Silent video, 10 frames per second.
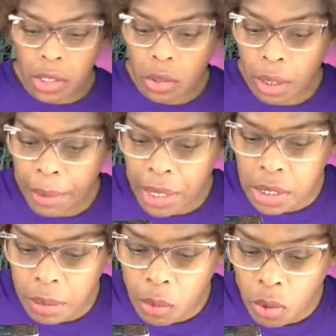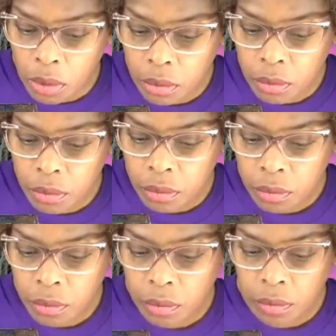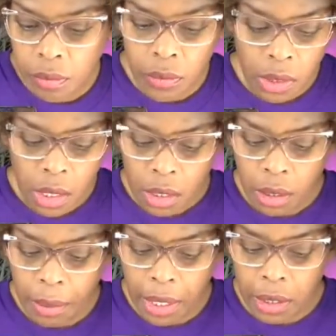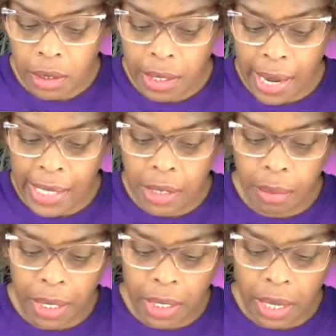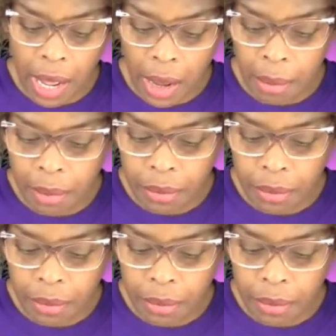so let me get some more. Let me get a nice big glob.